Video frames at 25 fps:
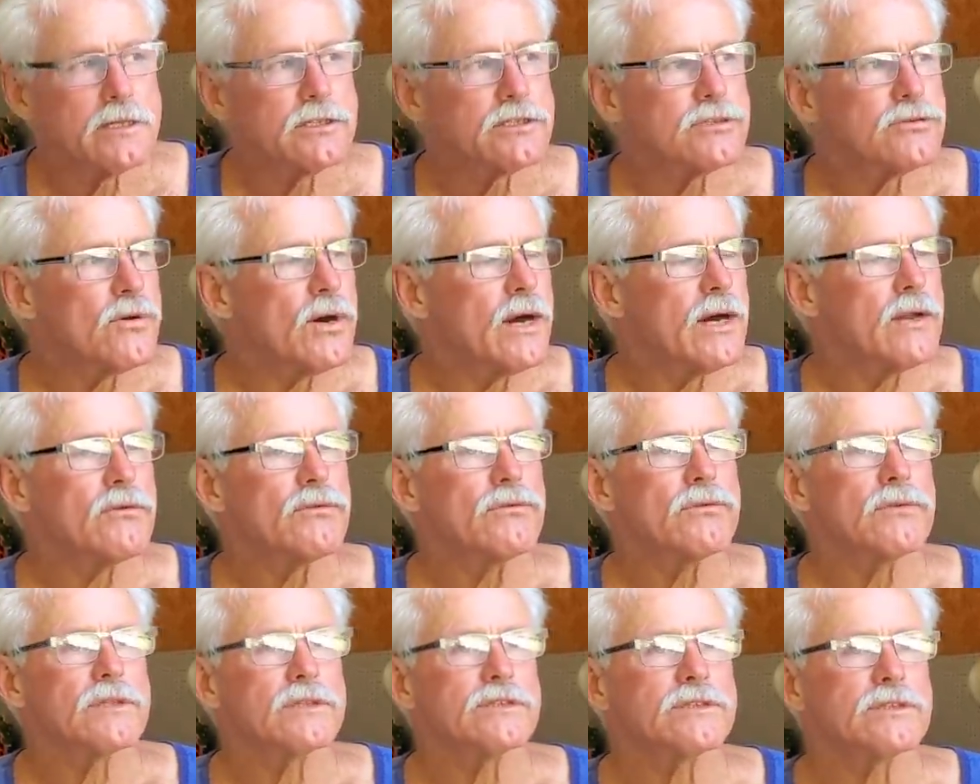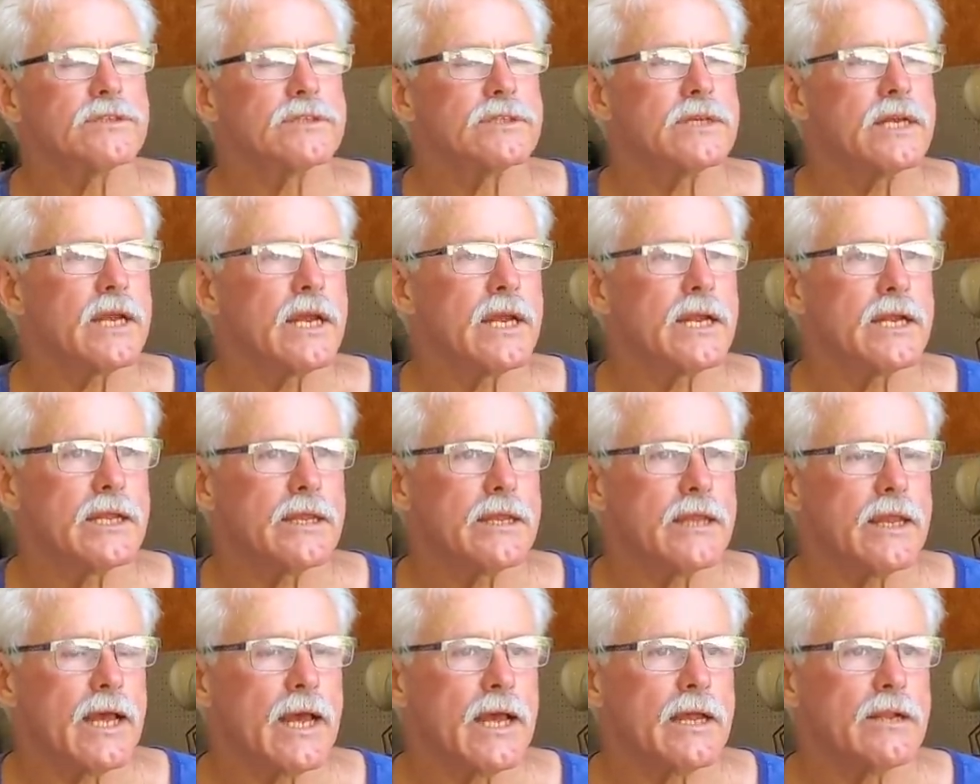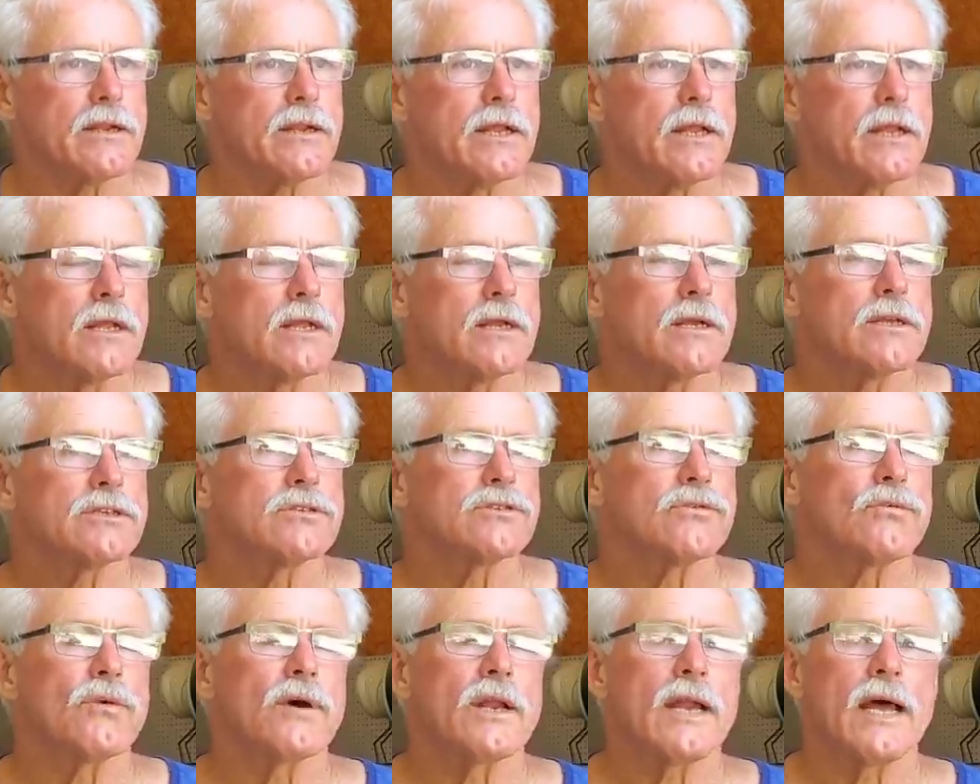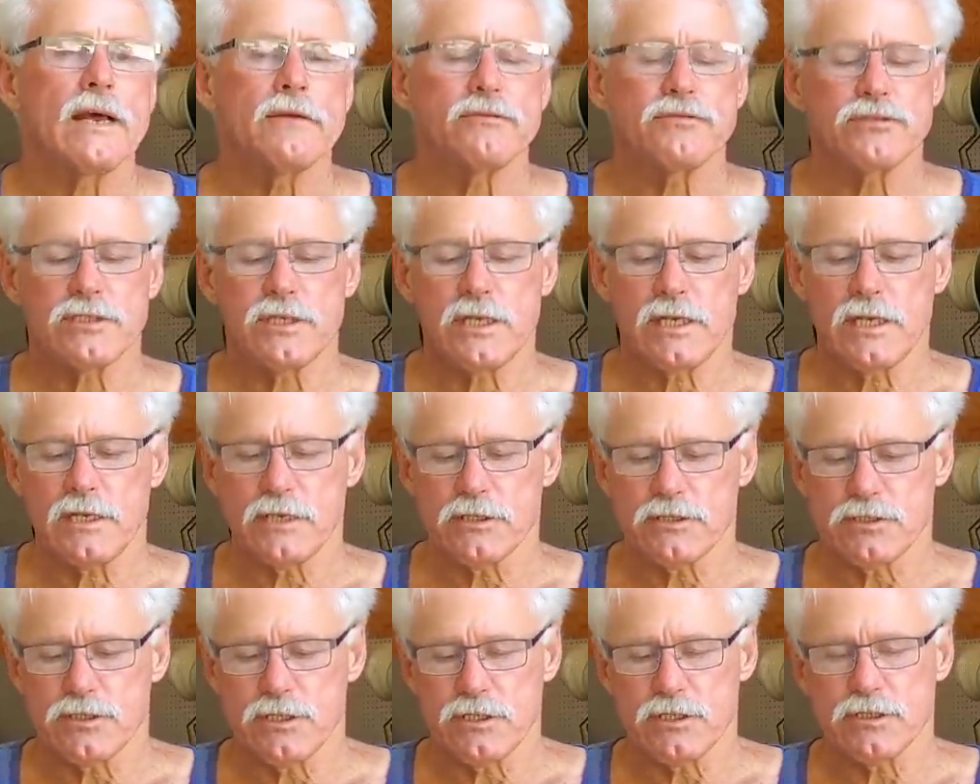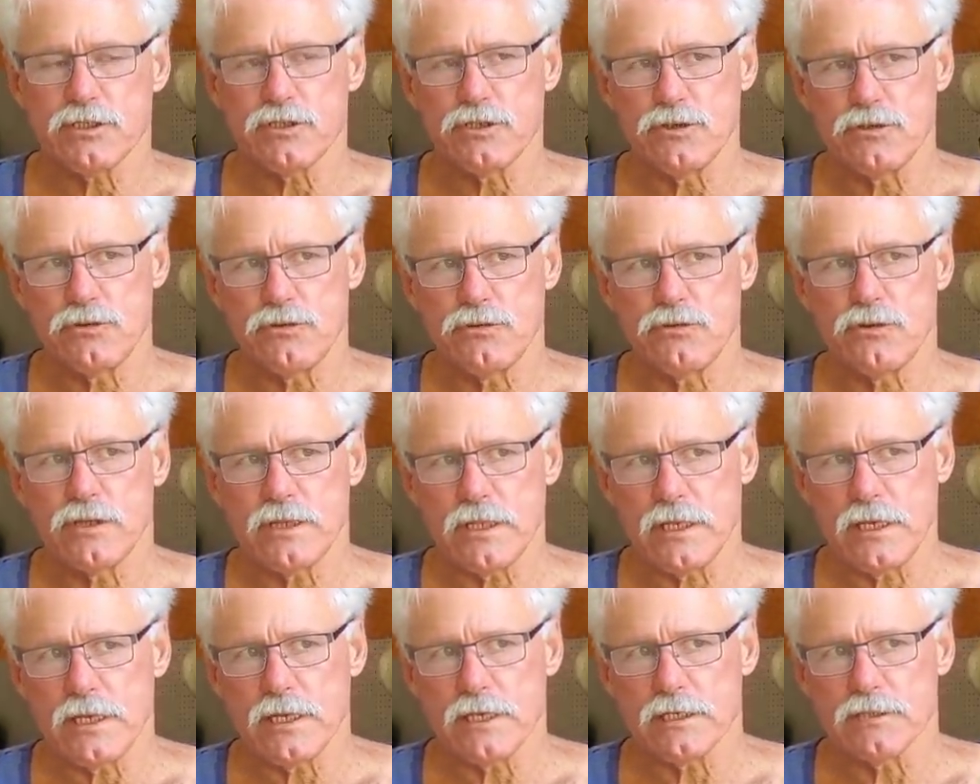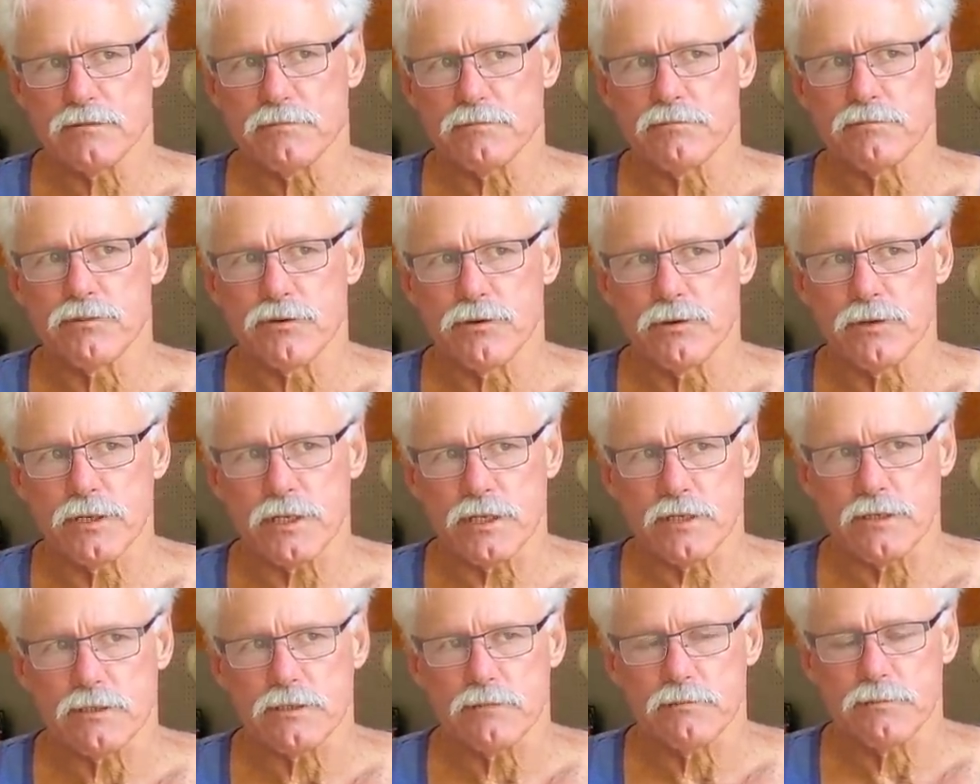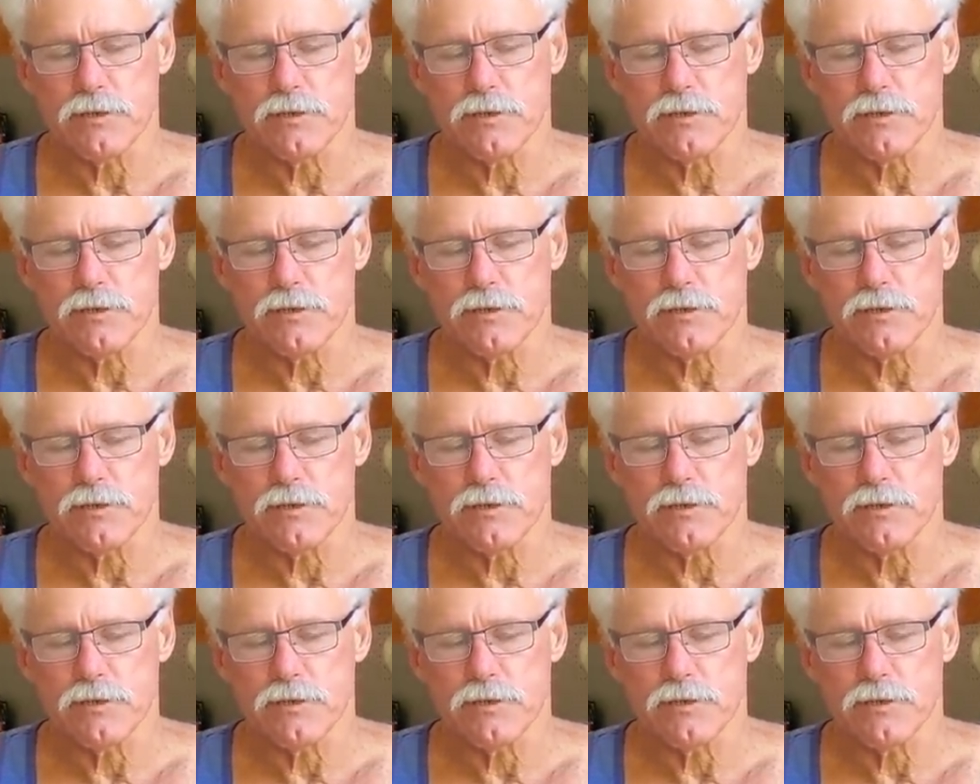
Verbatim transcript: And so I don't listen to any of that. So what I've seen is this new thing is brilliant